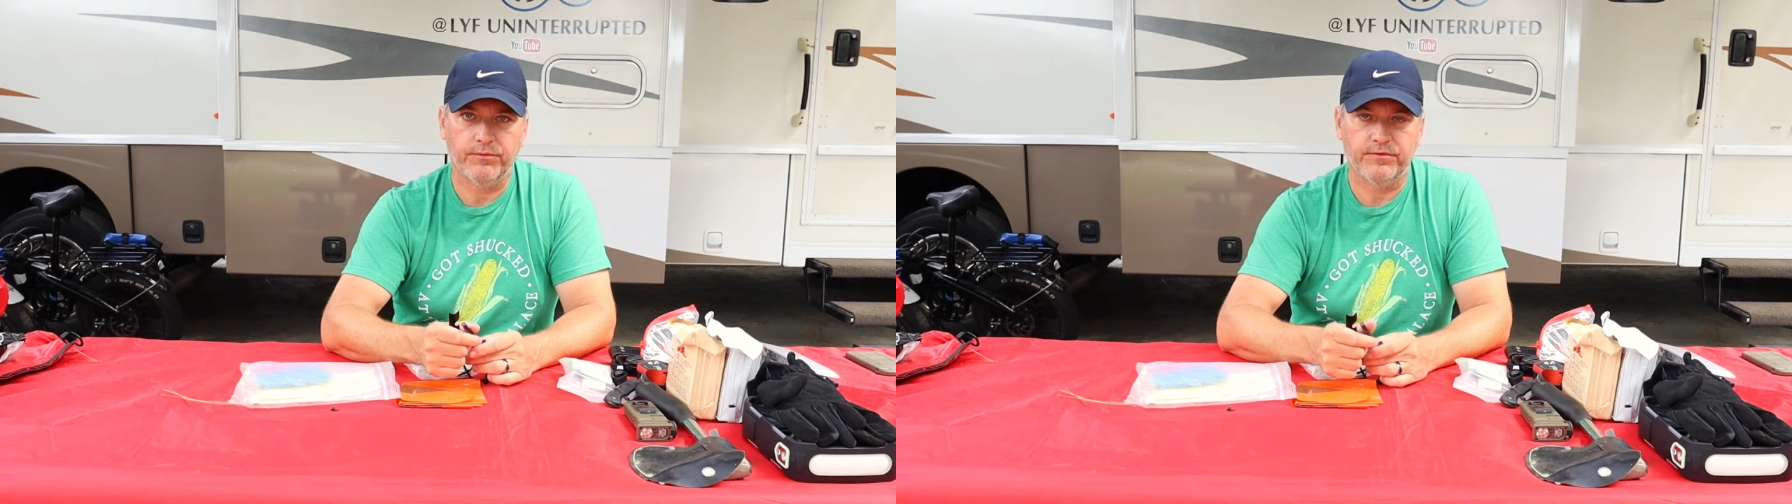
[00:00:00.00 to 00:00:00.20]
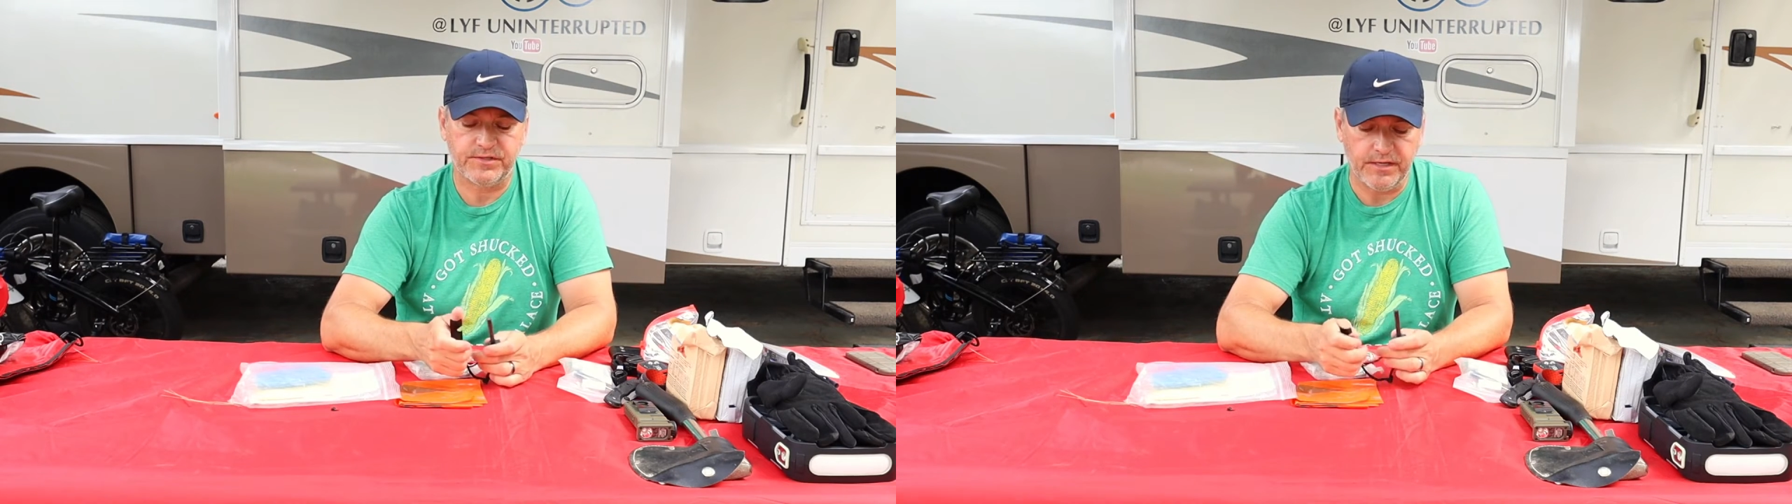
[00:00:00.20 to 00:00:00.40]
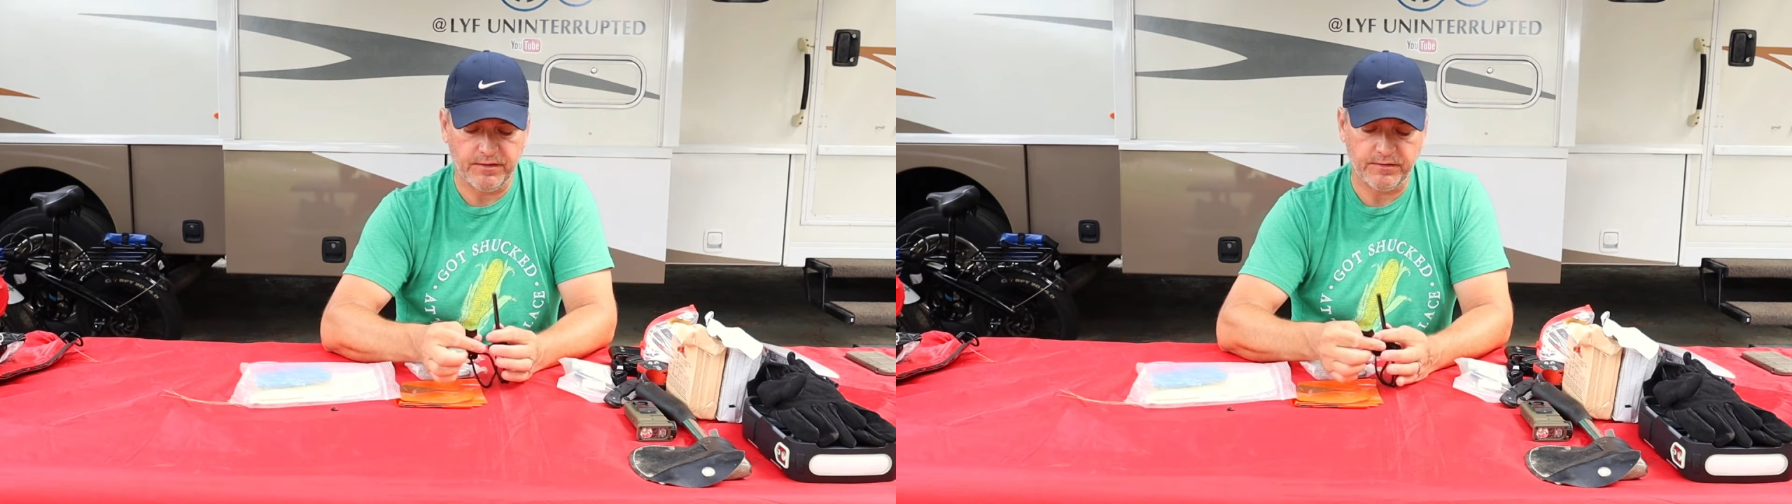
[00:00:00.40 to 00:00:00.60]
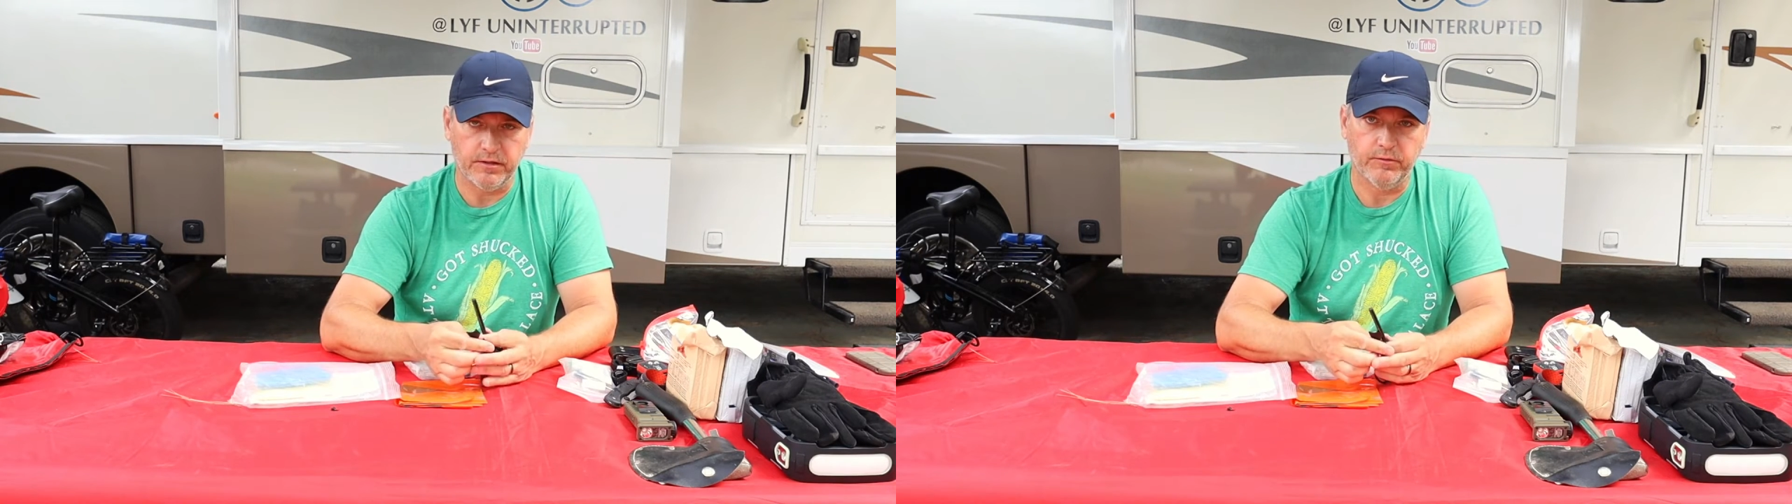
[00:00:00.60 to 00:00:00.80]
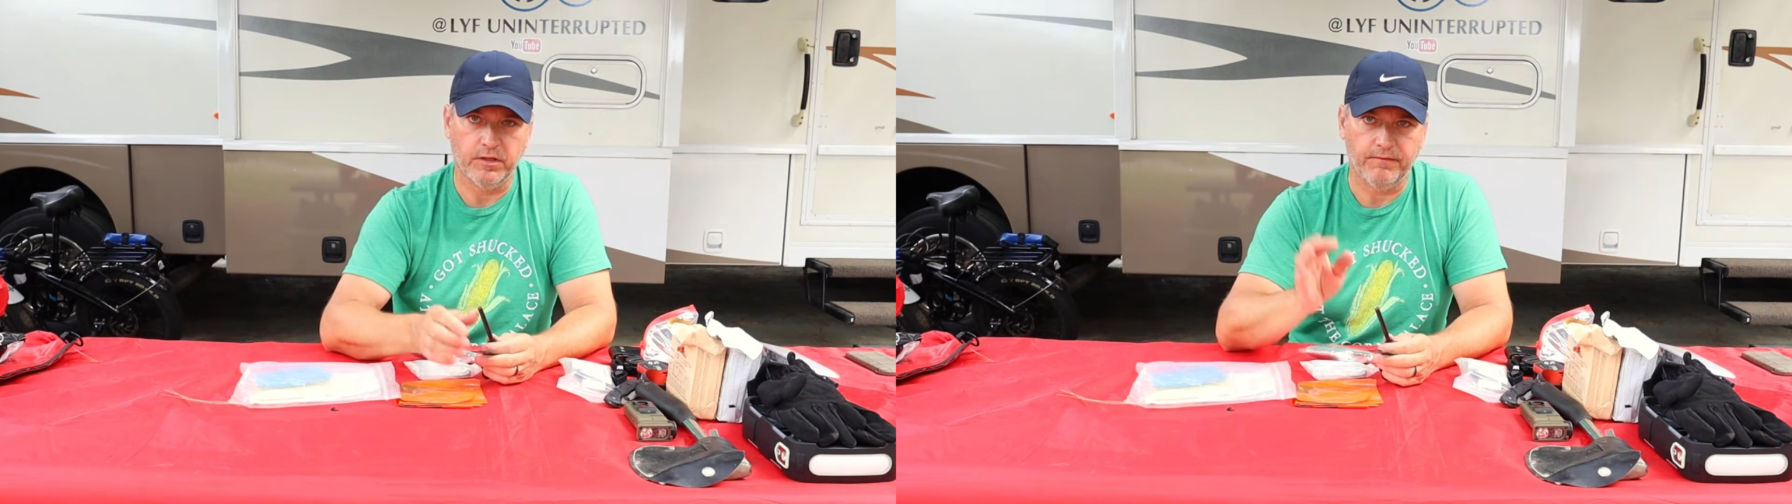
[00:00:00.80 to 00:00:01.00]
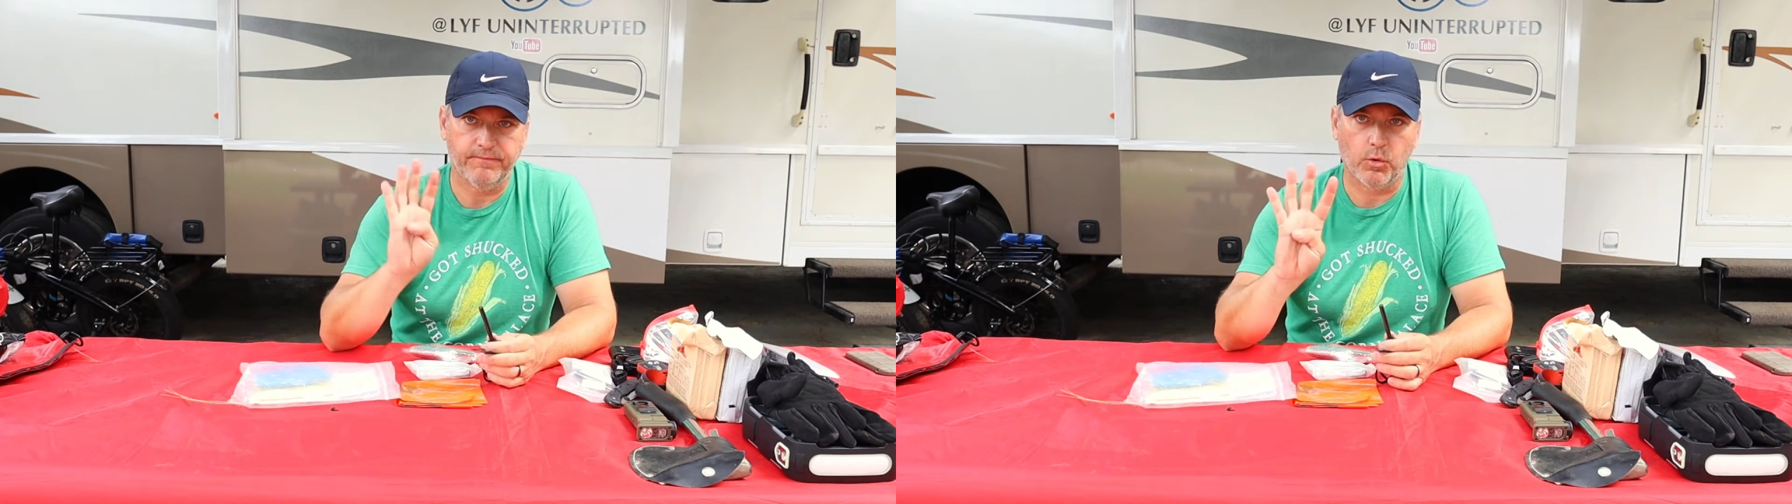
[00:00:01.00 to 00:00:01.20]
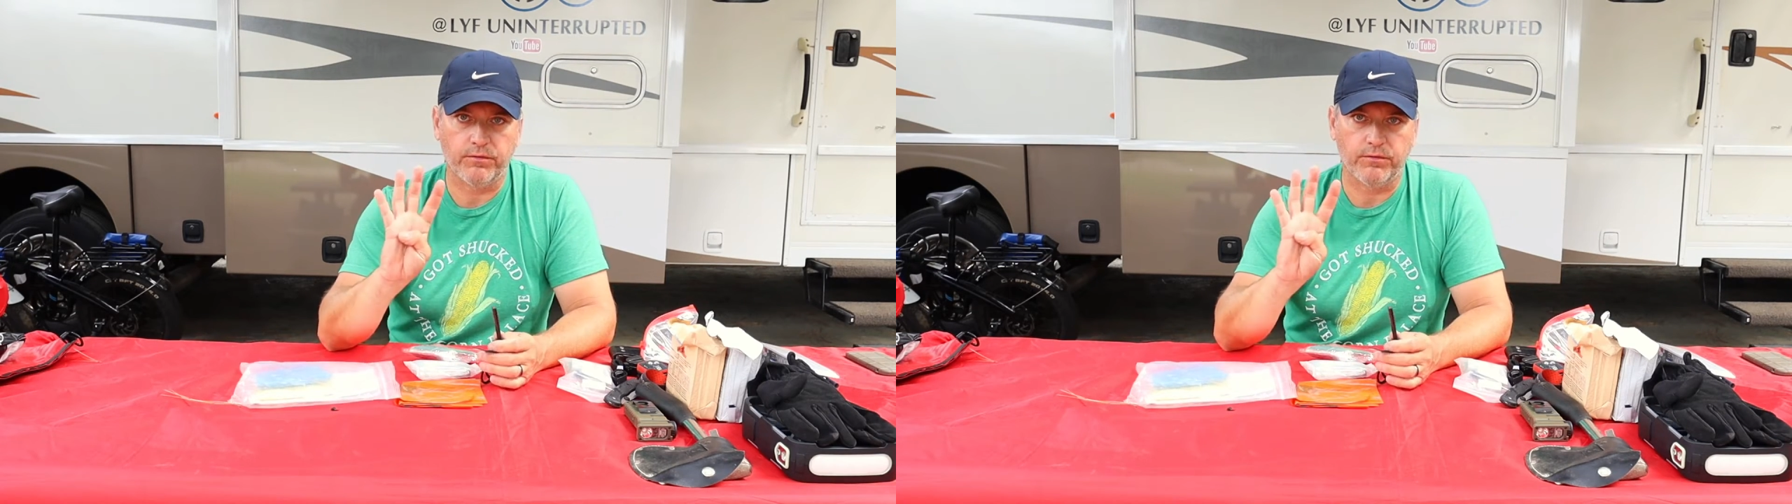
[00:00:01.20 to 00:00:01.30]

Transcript: say that there are really 4